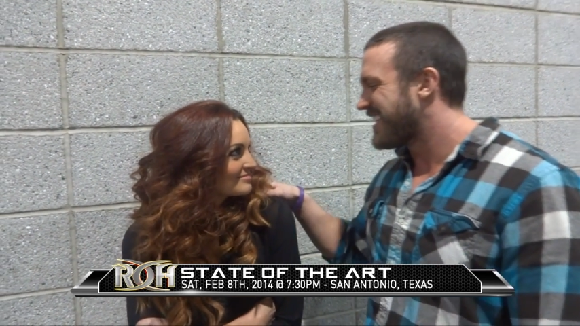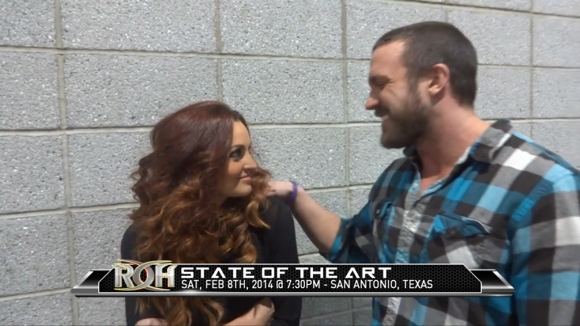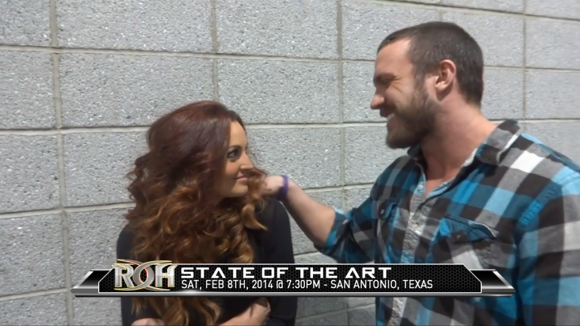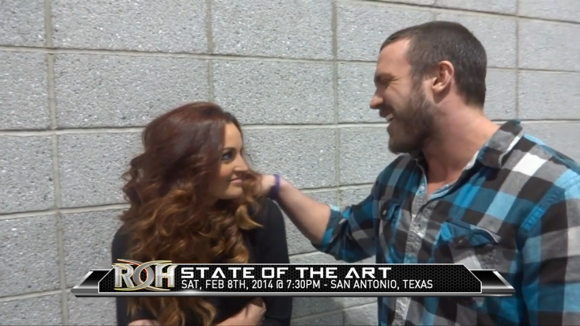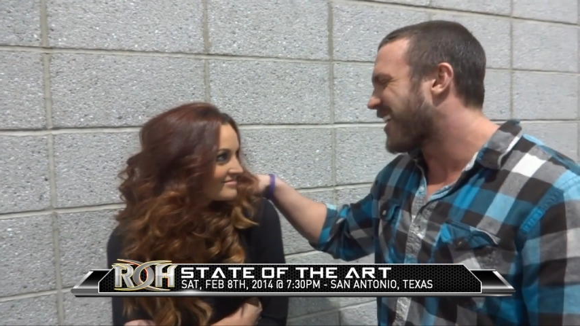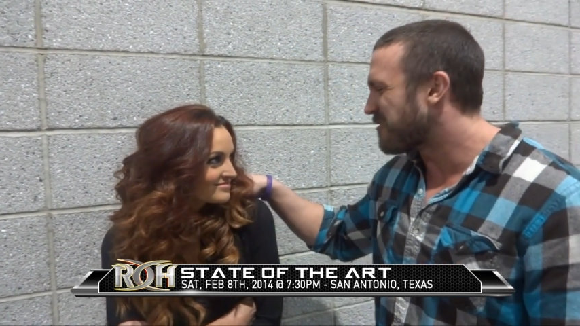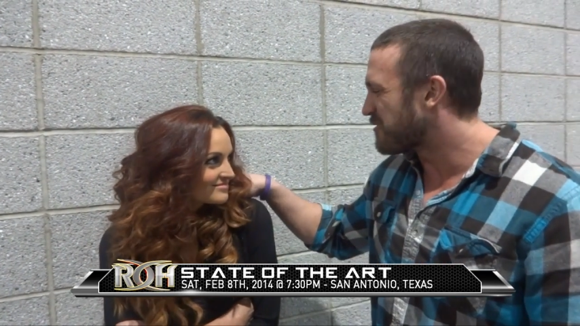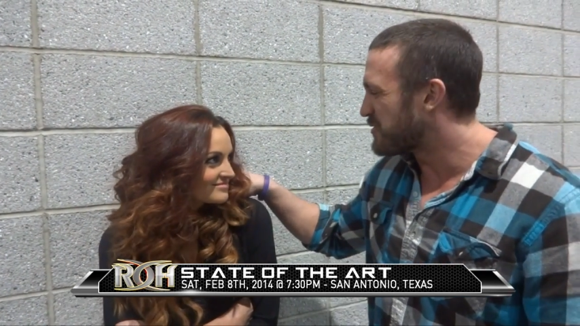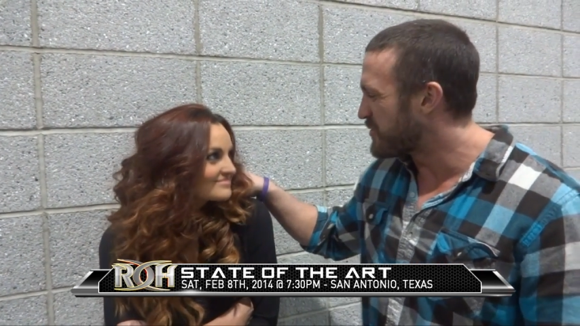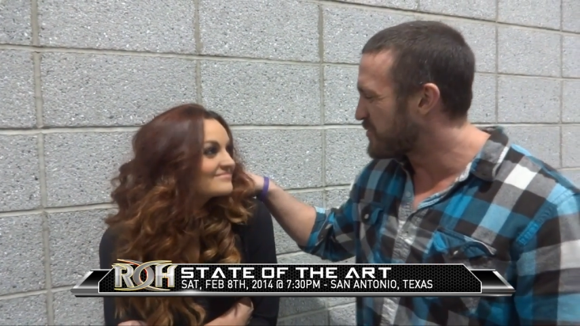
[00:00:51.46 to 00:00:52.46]
Speaker 1: his kung
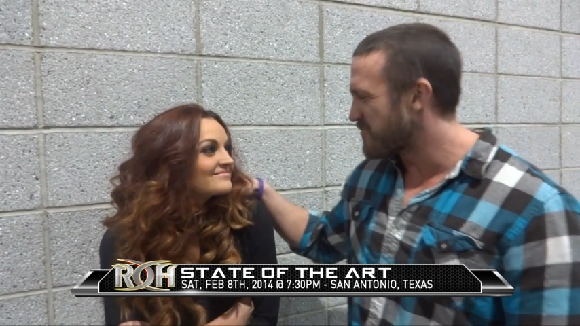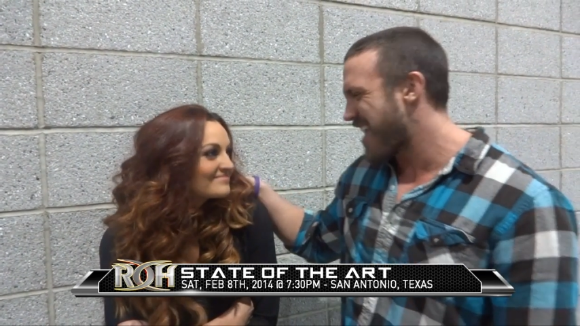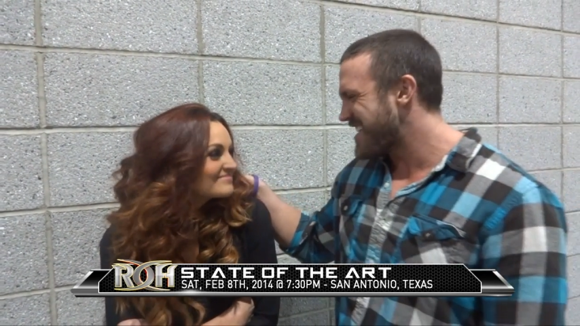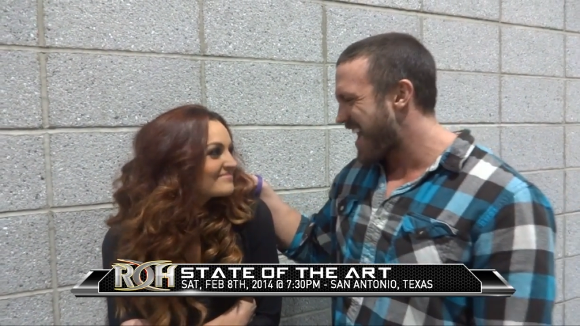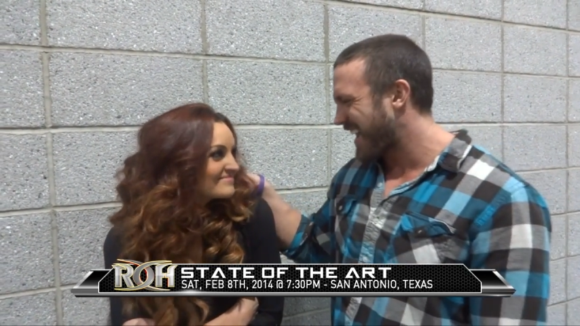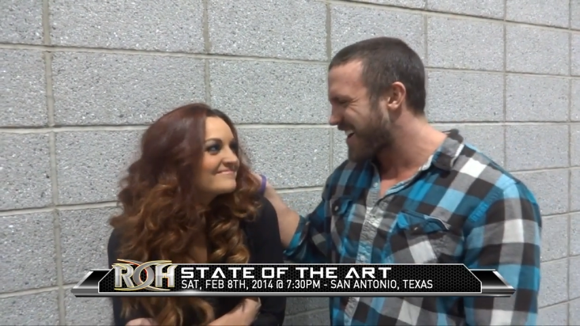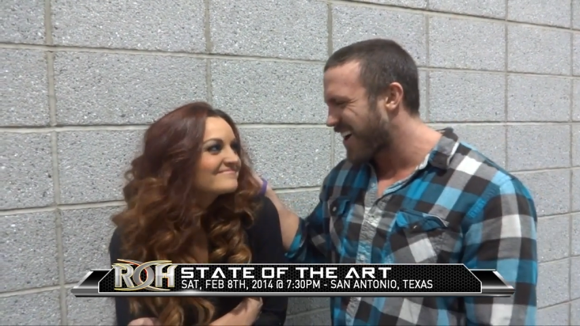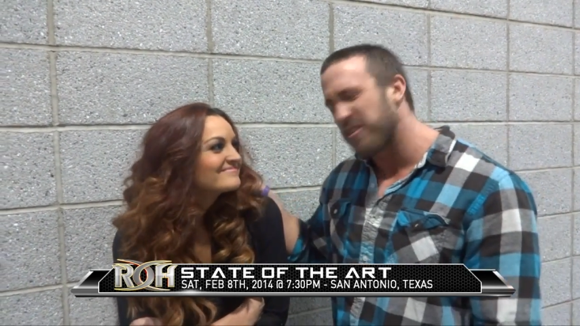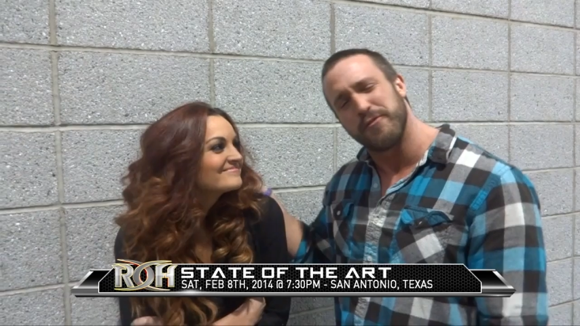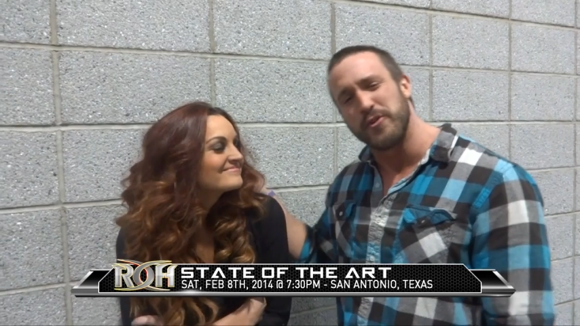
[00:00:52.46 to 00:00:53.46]
fu, redneck
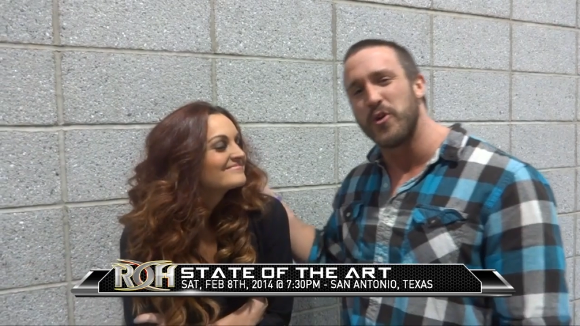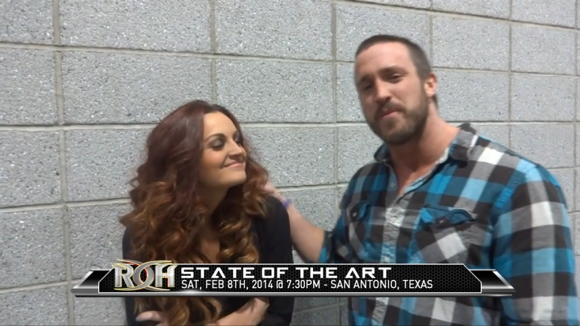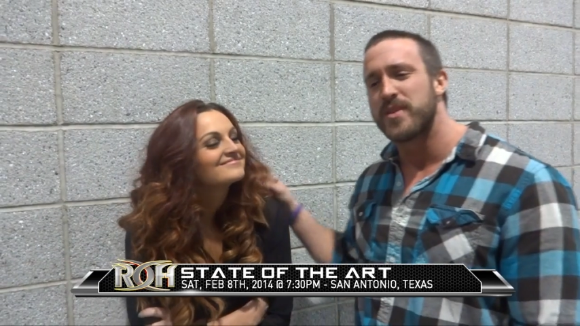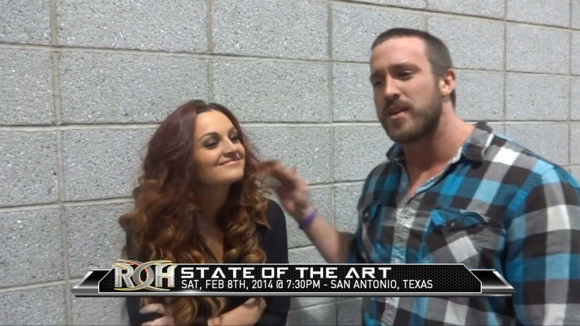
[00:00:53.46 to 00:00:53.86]
kung fu.